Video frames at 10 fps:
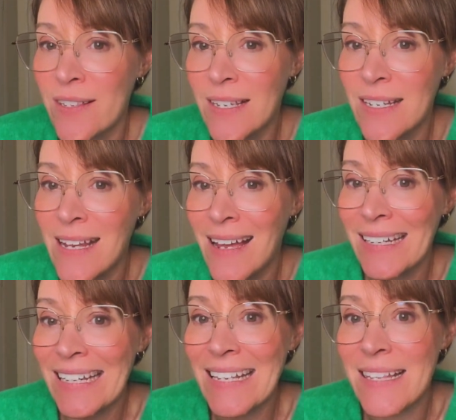sit down
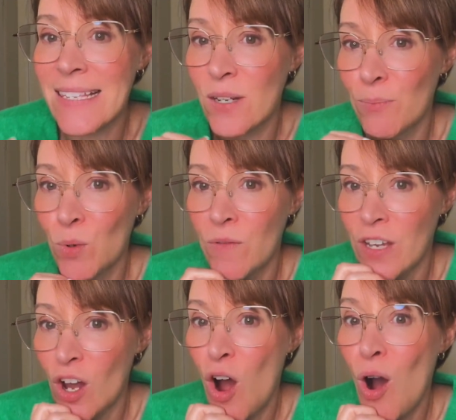and consider
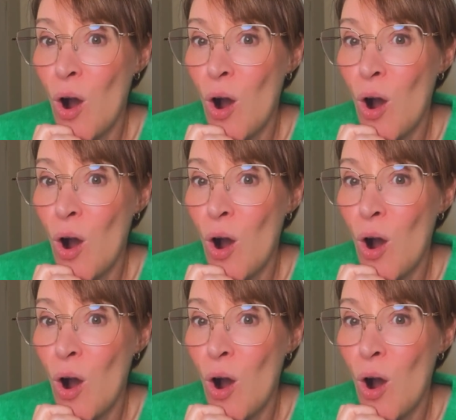moving